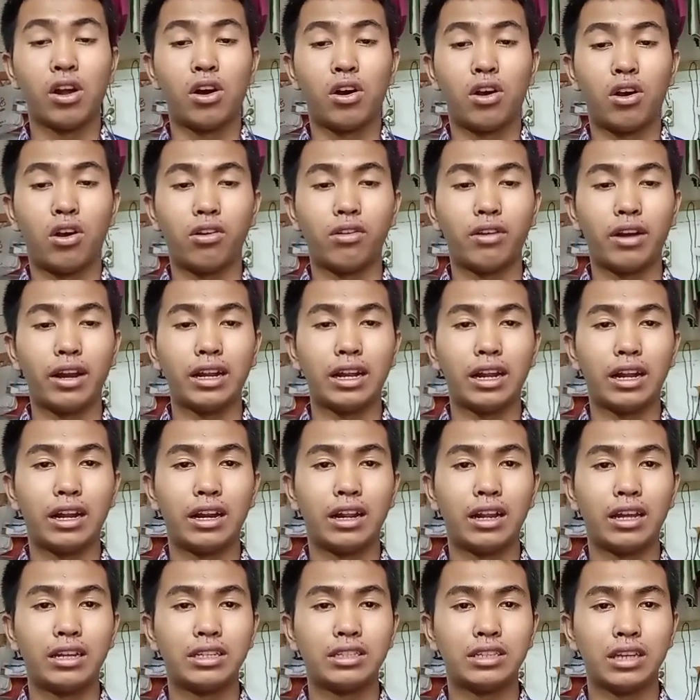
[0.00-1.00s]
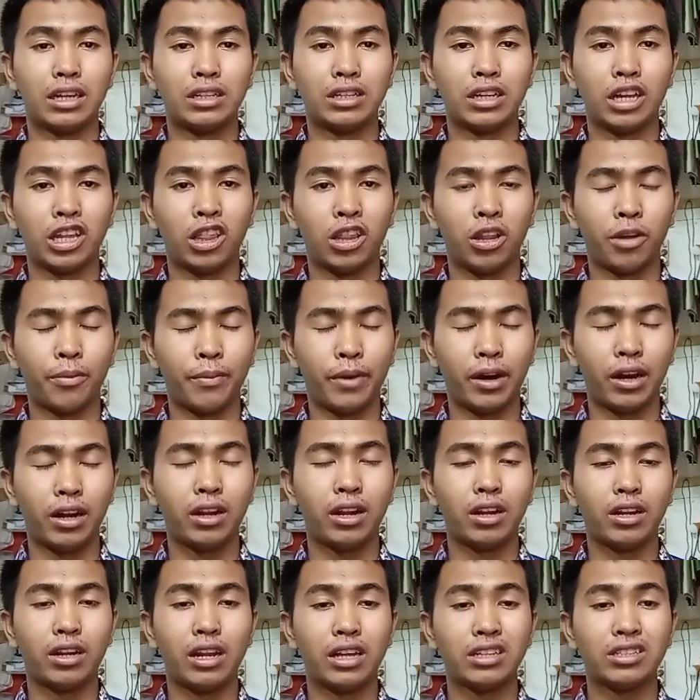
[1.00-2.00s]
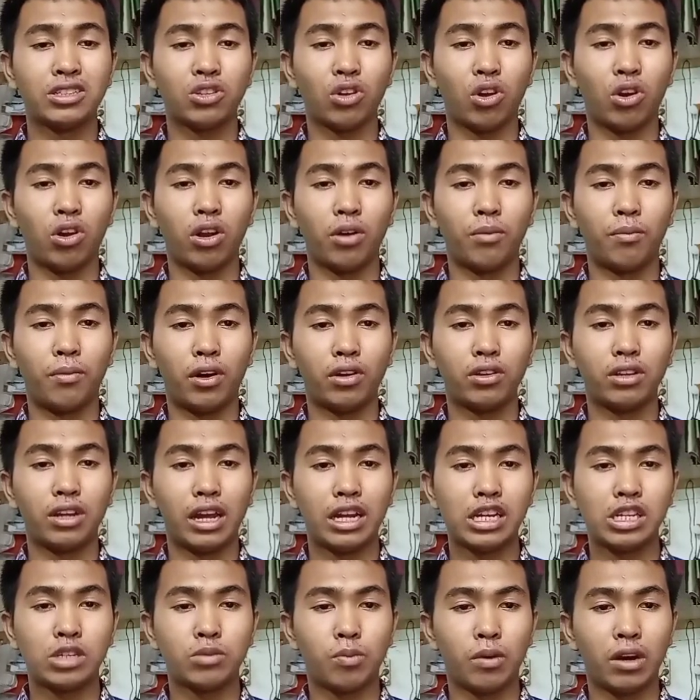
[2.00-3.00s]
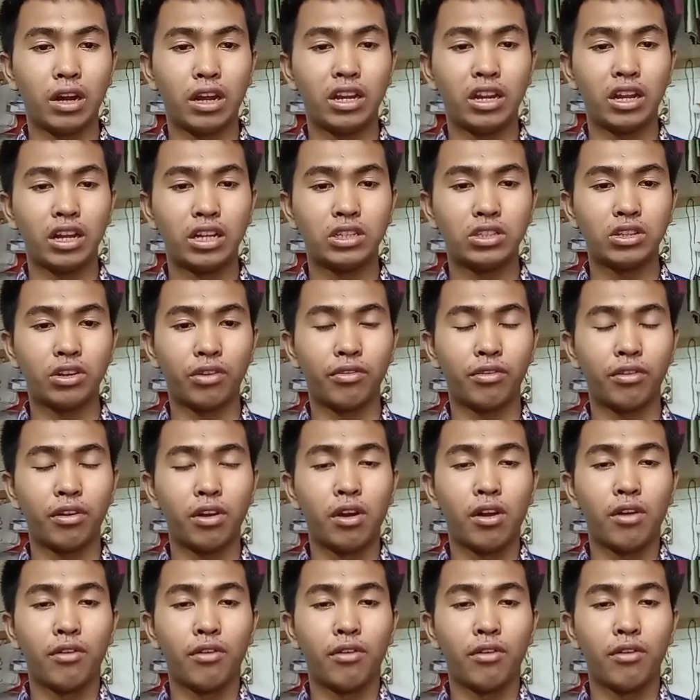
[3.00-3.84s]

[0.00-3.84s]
All right, ladies and gentlemen, that's all about the explanation